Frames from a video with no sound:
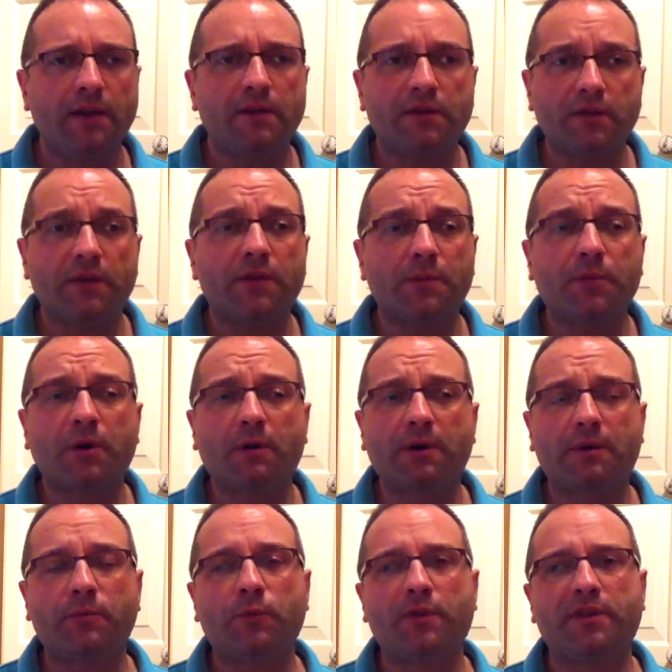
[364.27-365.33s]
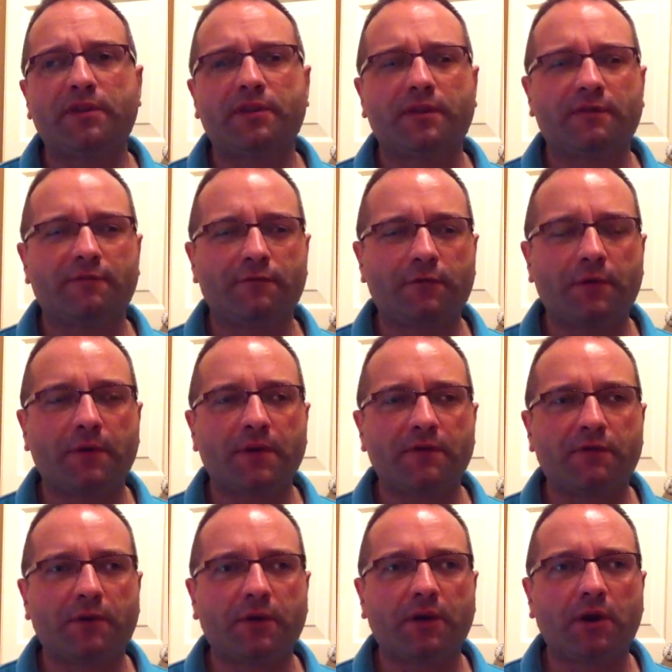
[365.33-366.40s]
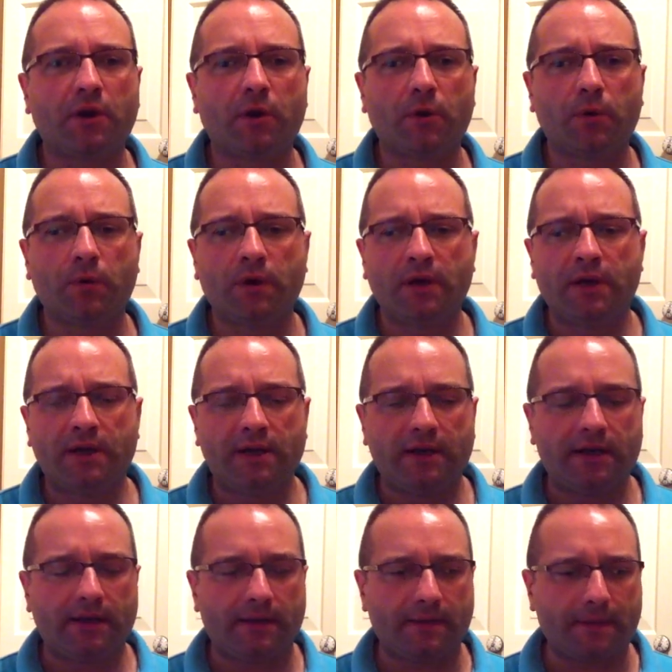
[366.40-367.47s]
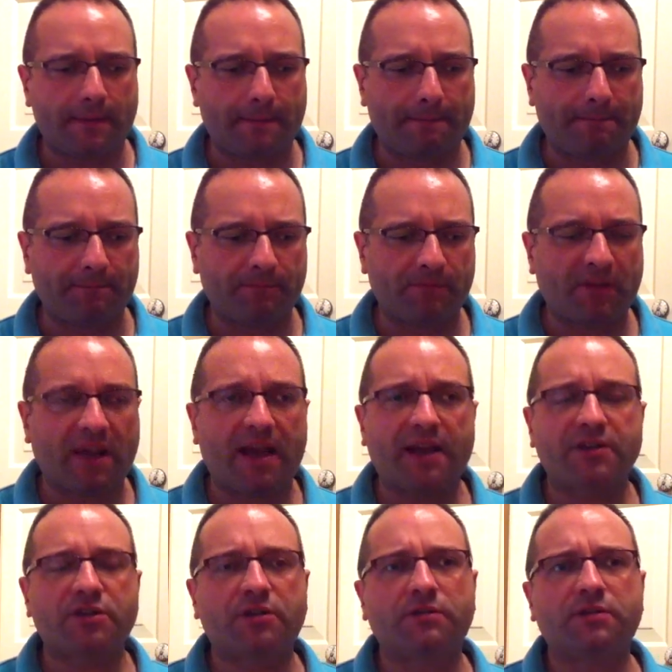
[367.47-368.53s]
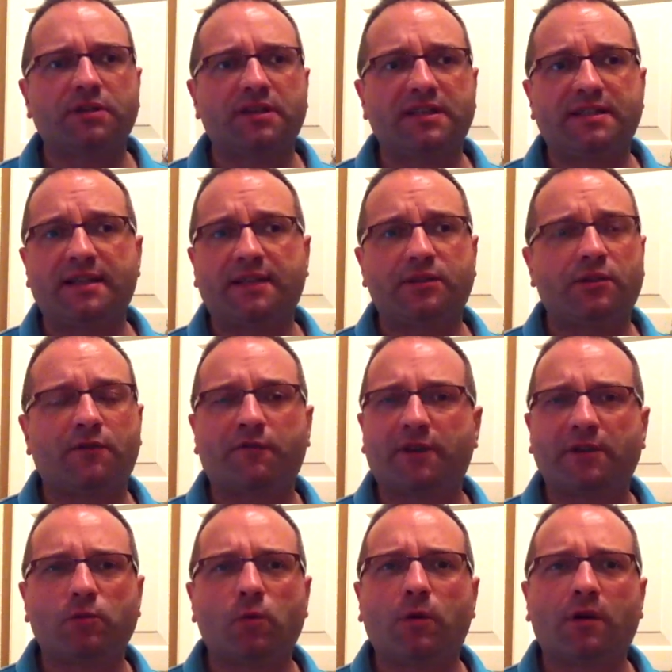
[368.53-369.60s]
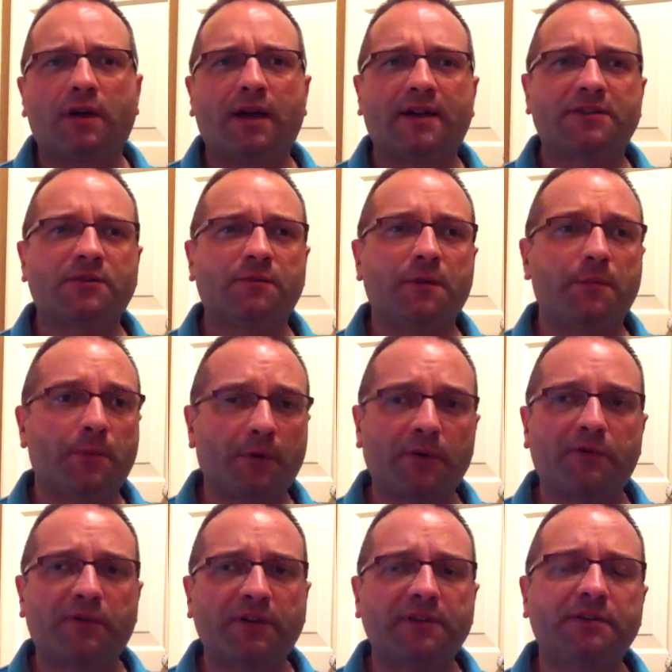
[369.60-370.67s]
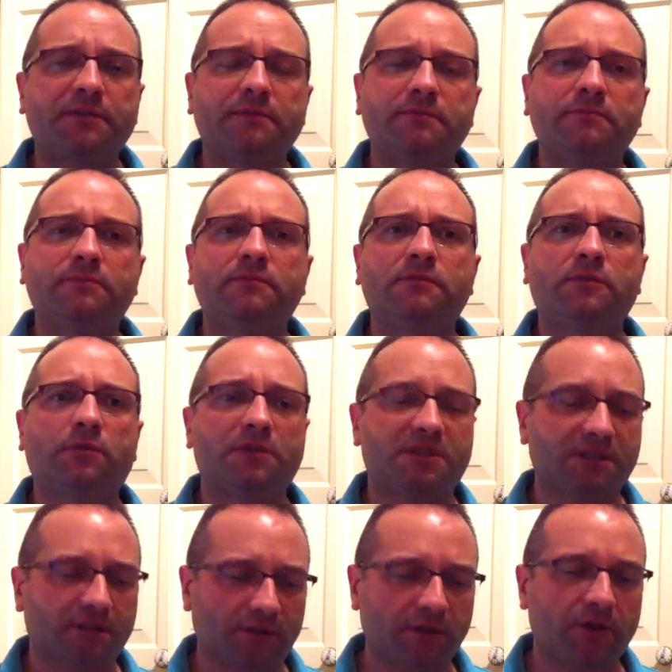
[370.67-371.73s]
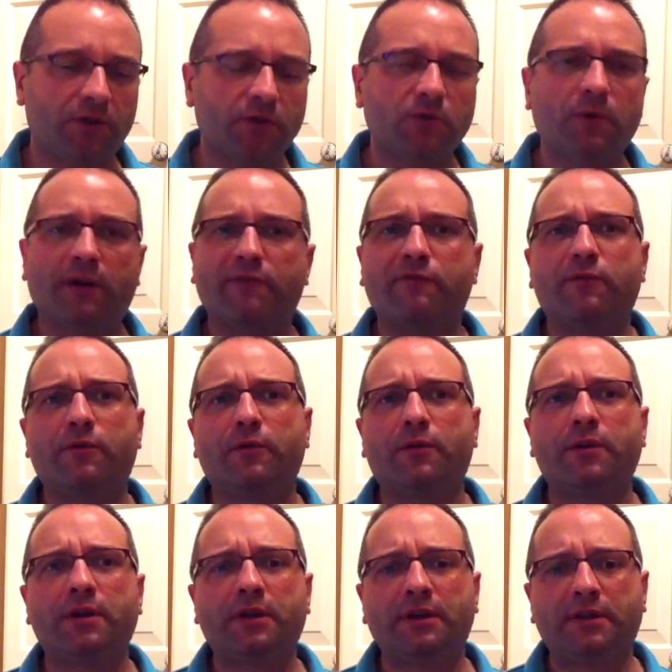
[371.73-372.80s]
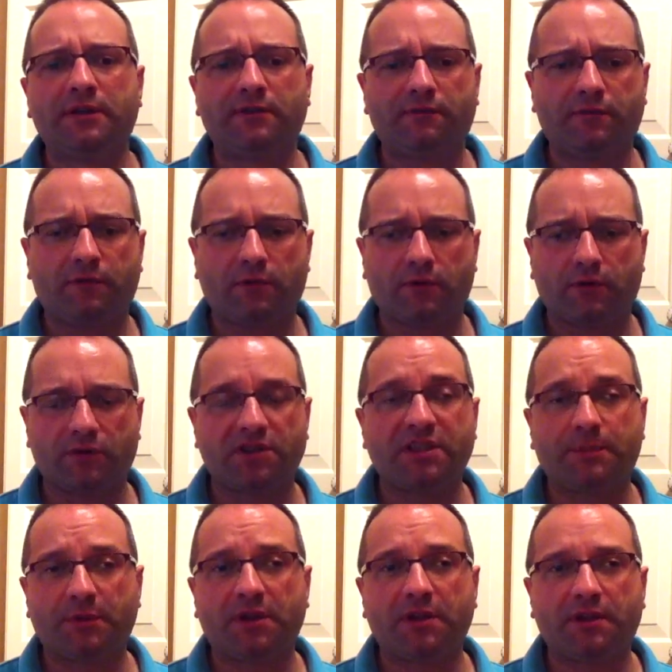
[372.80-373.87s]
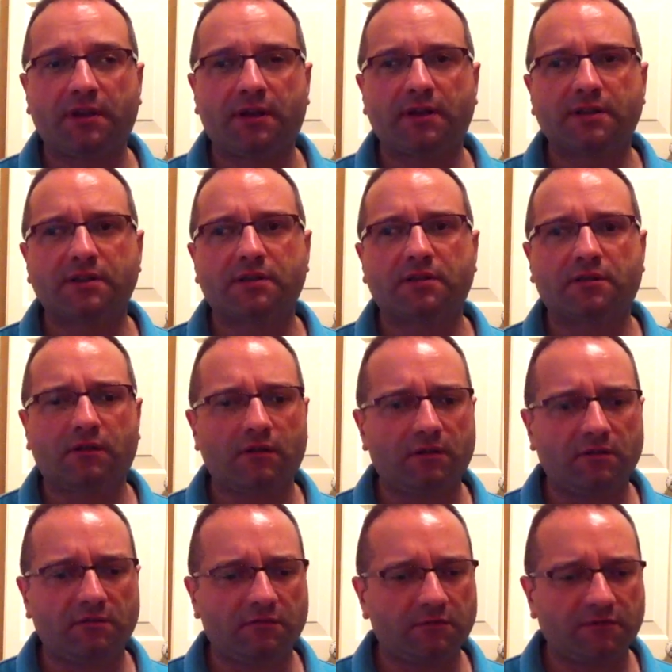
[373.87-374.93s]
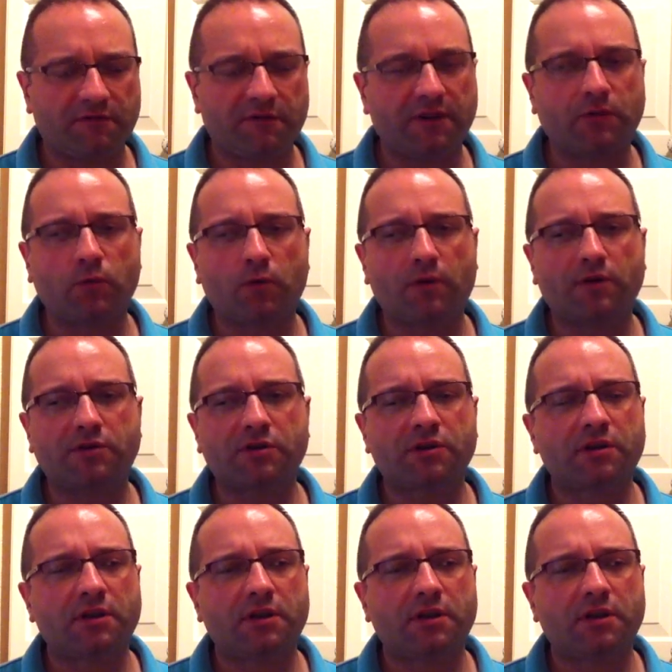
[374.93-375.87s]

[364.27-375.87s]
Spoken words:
The other problem with very low actions is that your fretwork has to be perfect, which is not usual for cheap guitars. Fretworks,